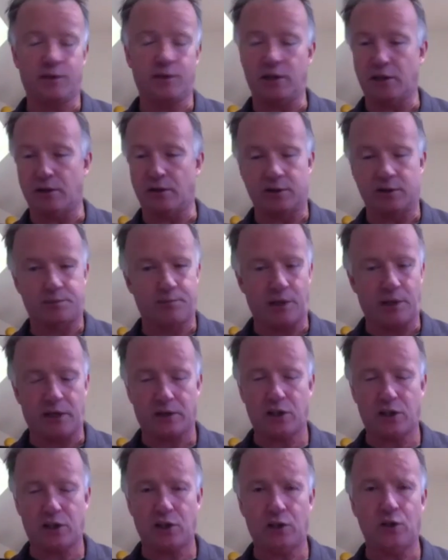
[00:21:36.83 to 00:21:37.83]
You know, there's been
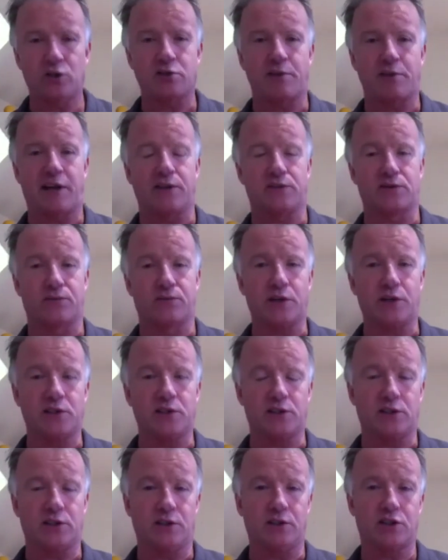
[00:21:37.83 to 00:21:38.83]
huge amounts of
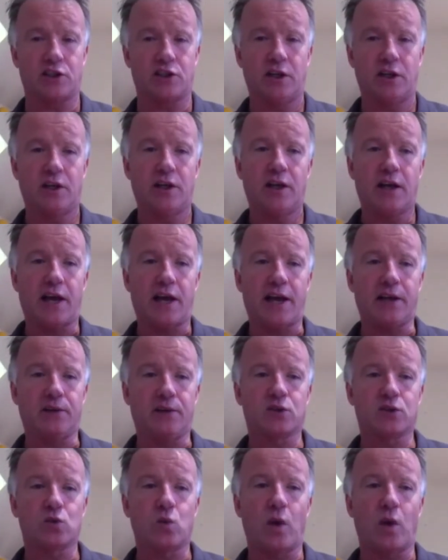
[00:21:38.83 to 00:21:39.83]
research
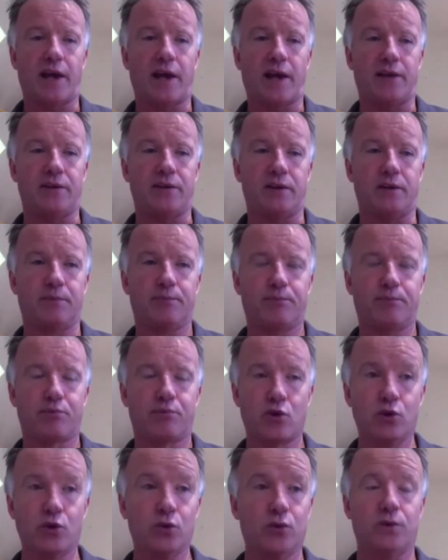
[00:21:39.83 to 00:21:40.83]
elsewhere that
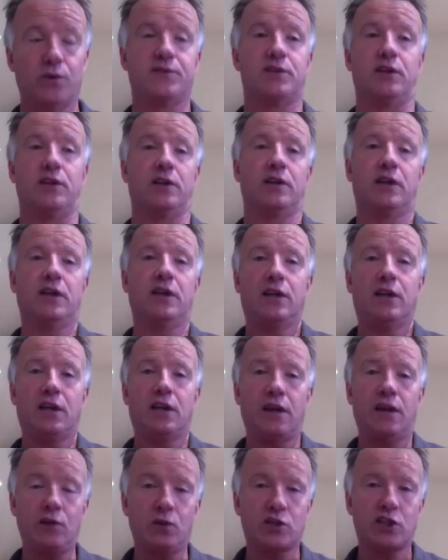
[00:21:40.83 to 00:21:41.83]
proves that
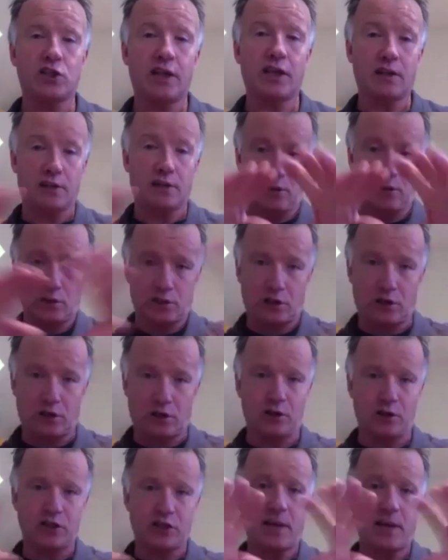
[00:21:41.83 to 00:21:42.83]
if you take those
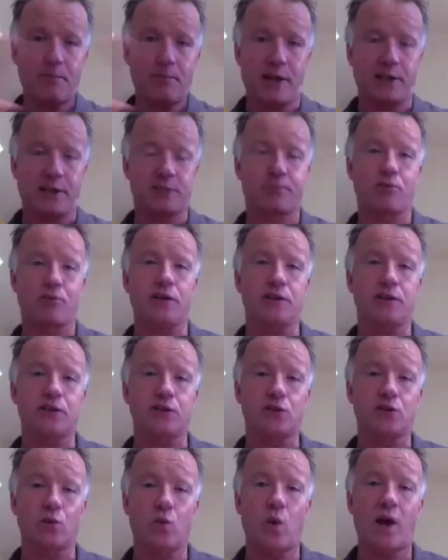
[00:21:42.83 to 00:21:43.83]
large apex
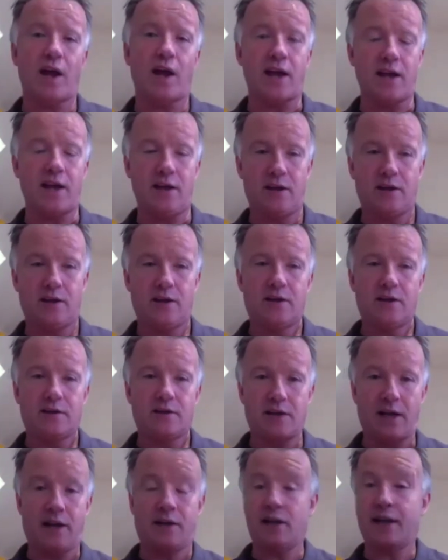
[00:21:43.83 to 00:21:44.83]
predators away,
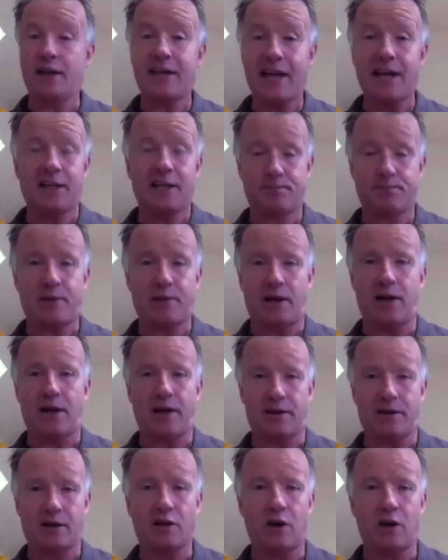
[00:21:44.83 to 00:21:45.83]
then again, it's about
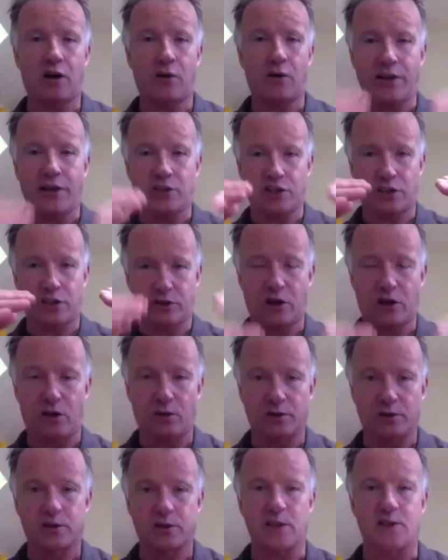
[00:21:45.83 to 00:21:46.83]
like the car engine, the
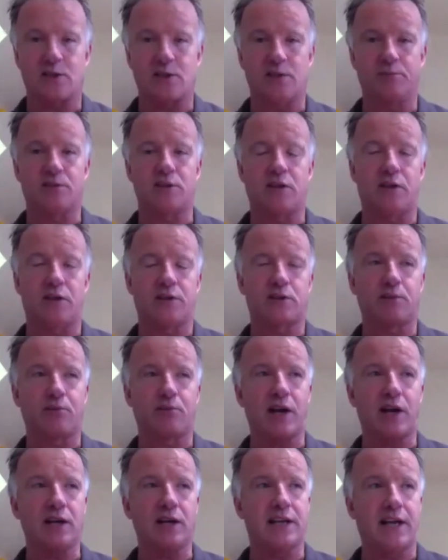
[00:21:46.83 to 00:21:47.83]
whole system starts to
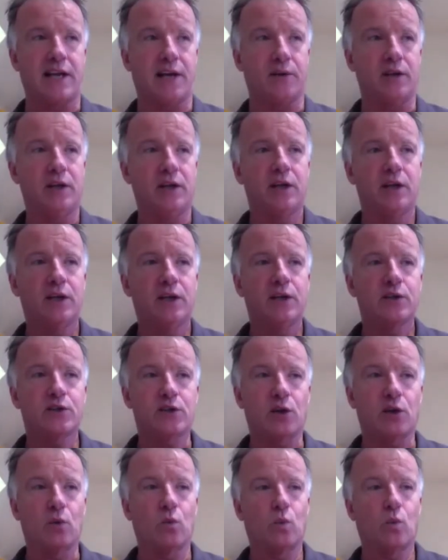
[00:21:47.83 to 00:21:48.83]
break down.
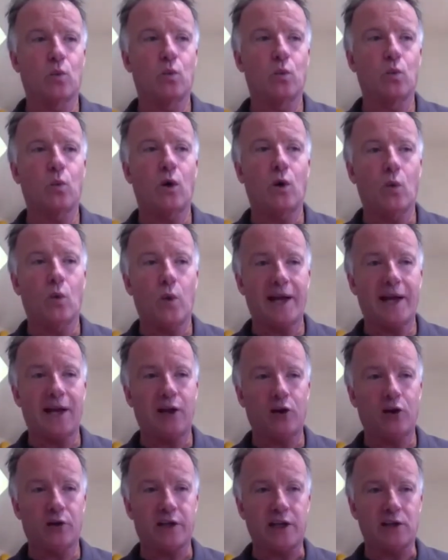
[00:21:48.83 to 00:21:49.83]
So what we're
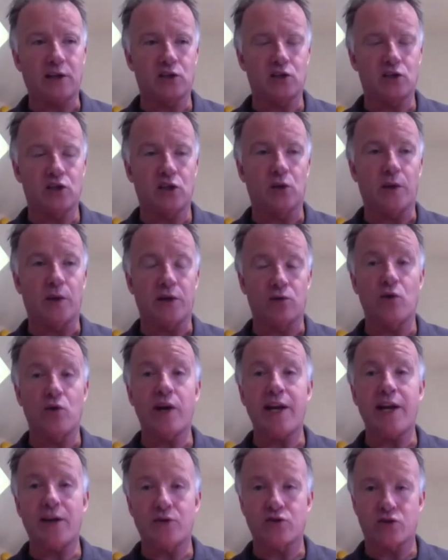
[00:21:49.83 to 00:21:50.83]
looking to do in
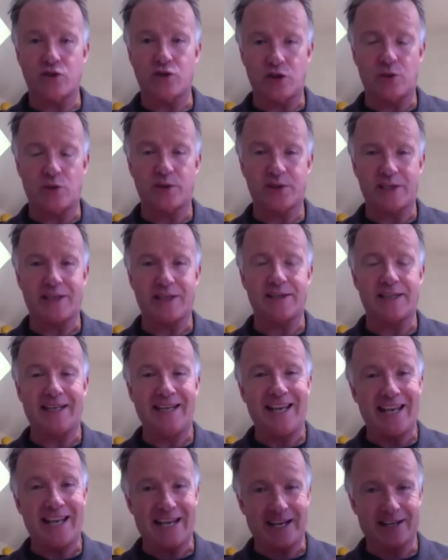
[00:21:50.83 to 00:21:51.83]
reintroducing the
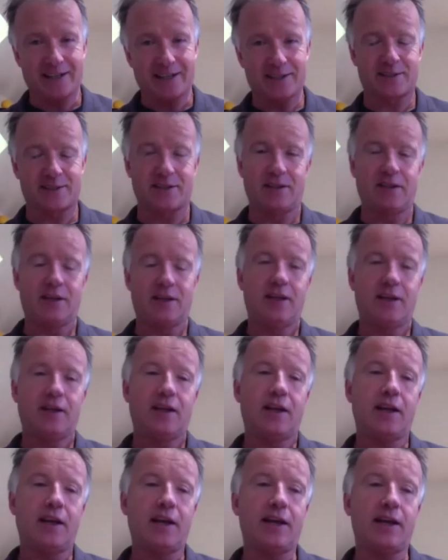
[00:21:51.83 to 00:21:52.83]
lynx
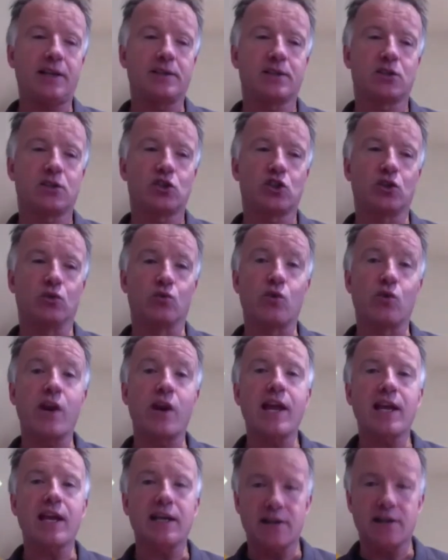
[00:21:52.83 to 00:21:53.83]
is to
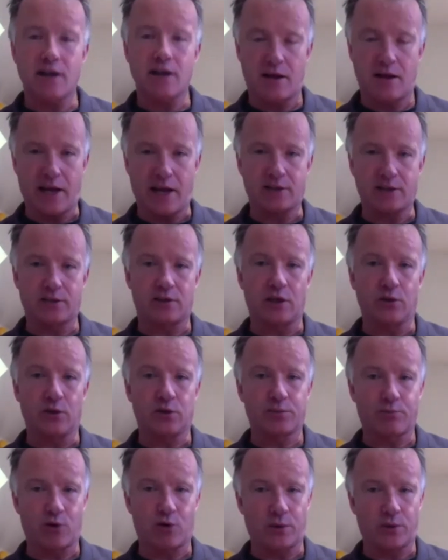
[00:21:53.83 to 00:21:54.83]
reignite
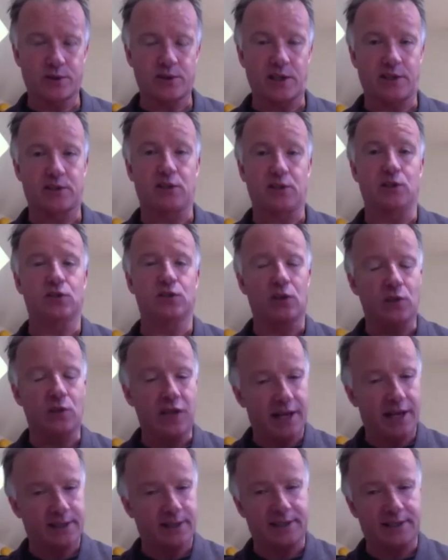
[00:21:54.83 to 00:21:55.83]
those processes. So
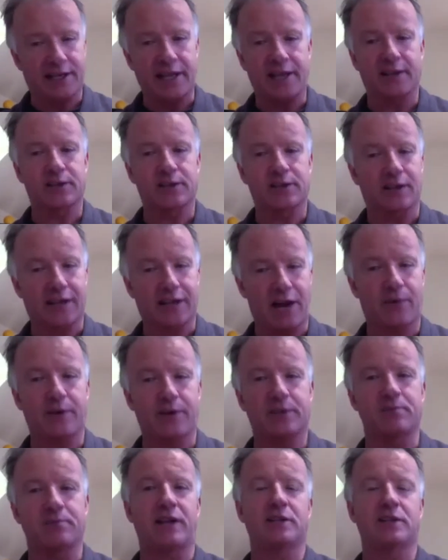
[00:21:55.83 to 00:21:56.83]
yes, lynx are
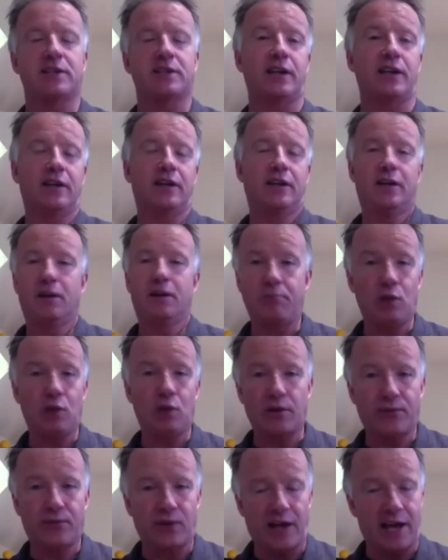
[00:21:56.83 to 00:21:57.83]
charismatic,
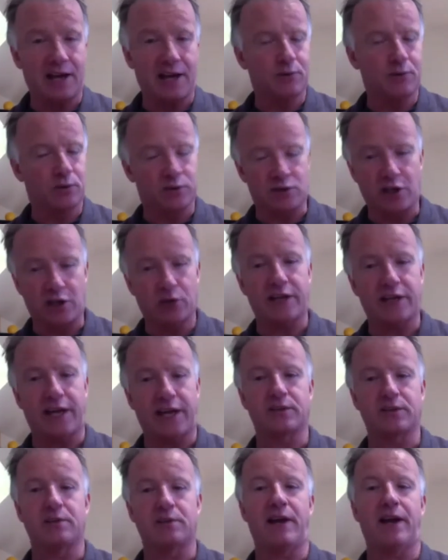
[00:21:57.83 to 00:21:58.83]
beautiful animals, no
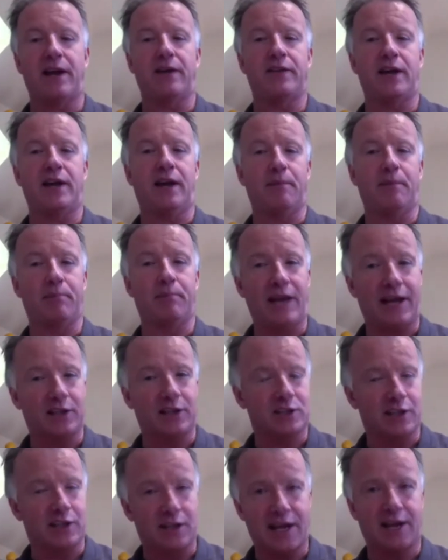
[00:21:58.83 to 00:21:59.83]
doubt about that, but
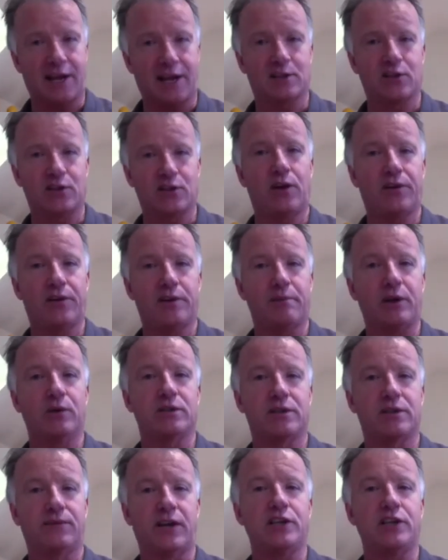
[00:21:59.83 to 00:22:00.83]
actually that's not the
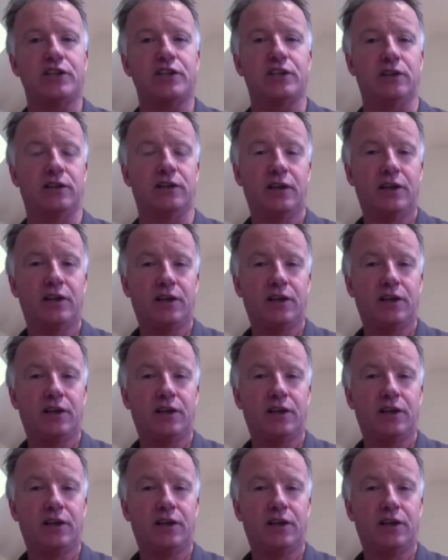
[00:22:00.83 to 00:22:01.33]
motivation.